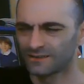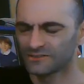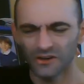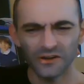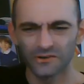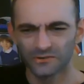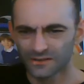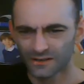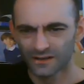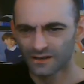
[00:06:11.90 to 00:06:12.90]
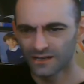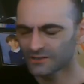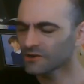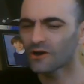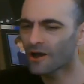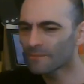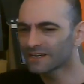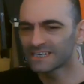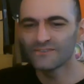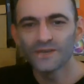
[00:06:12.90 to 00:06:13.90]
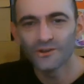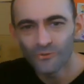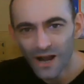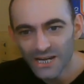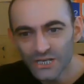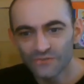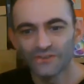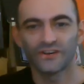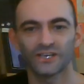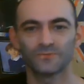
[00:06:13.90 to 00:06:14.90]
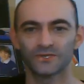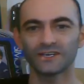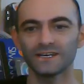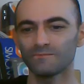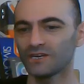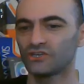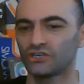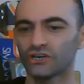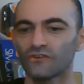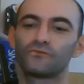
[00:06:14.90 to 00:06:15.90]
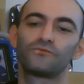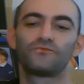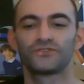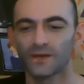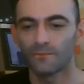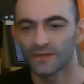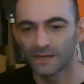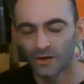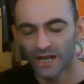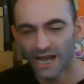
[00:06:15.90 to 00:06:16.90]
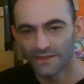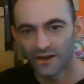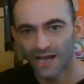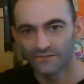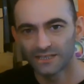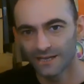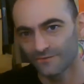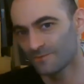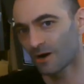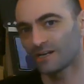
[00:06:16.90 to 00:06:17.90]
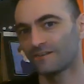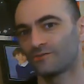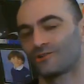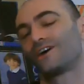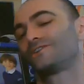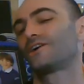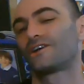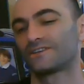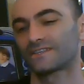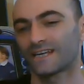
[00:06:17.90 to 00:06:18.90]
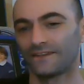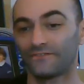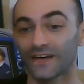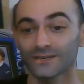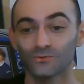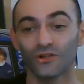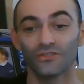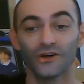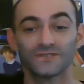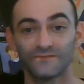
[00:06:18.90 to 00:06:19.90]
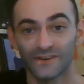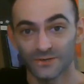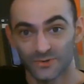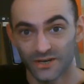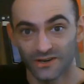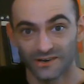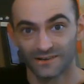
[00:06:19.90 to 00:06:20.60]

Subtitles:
no, I meant give me a range of investments. I didn't mean shove something in my hand that I have to give you money for that I don't understand. That's what those investments are.